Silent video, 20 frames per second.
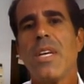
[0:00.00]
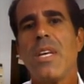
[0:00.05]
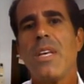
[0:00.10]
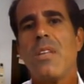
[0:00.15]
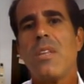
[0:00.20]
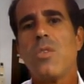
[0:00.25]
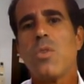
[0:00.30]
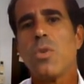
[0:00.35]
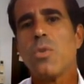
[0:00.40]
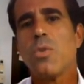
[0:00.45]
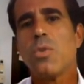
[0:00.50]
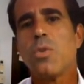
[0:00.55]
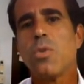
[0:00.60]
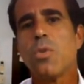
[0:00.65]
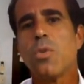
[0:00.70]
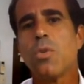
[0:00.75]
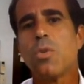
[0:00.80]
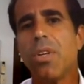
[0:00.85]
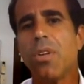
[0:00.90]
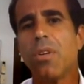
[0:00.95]
In those
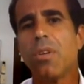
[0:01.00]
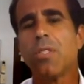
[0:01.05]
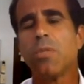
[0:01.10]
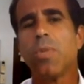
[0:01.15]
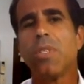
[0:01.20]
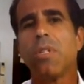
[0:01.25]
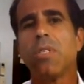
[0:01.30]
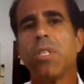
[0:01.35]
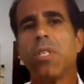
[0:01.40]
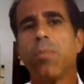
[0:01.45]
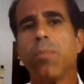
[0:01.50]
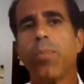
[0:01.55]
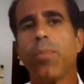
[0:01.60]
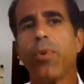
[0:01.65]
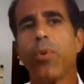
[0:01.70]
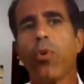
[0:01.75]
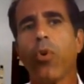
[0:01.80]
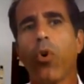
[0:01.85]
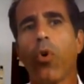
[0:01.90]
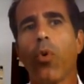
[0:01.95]
30 years,
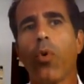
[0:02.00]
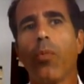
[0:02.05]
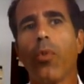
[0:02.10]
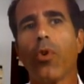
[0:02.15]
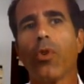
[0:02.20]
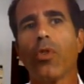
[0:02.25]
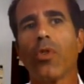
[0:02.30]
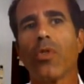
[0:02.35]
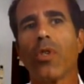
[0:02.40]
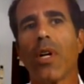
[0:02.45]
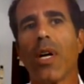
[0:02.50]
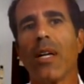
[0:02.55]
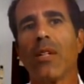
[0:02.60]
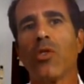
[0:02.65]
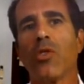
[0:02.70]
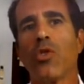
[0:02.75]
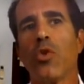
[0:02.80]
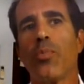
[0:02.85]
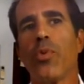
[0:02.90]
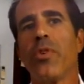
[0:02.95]
Mississippi almost
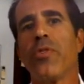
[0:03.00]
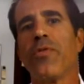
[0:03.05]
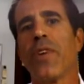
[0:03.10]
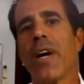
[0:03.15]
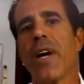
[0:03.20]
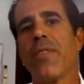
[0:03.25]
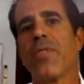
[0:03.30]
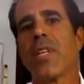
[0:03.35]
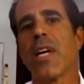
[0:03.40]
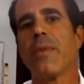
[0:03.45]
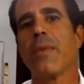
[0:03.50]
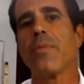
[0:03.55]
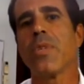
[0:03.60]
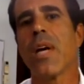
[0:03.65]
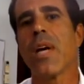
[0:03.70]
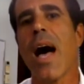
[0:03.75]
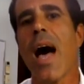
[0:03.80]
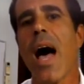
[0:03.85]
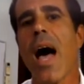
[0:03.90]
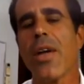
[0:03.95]
uh, 2.5
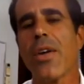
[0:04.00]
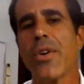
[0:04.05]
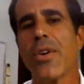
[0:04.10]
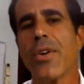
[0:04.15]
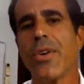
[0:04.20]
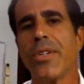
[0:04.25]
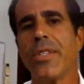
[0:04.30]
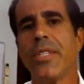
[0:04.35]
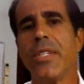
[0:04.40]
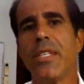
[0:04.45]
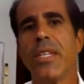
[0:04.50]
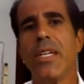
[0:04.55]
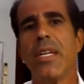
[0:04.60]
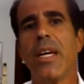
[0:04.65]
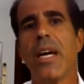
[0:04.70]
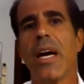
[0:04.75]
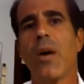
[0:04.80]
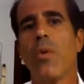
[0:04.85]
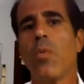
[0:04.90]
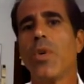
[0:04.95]
times higher,
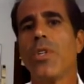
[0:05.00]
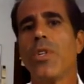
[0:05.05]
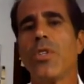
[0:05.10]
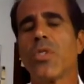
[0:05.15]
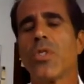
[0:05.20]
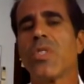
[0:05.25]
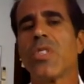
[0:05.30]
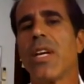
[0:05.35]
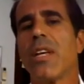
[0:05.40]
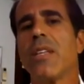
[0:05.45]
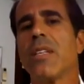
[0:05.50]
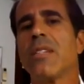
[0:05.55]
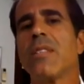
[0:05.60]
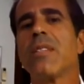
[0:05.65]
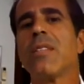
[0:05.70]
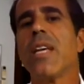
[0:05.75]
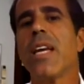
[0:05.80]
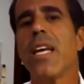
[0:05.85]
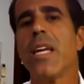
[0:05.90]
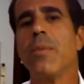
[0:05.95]
and we just stayed the
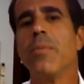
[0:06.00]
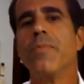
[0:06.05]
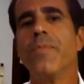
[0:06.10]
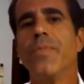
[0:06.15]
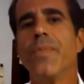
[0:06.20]
same.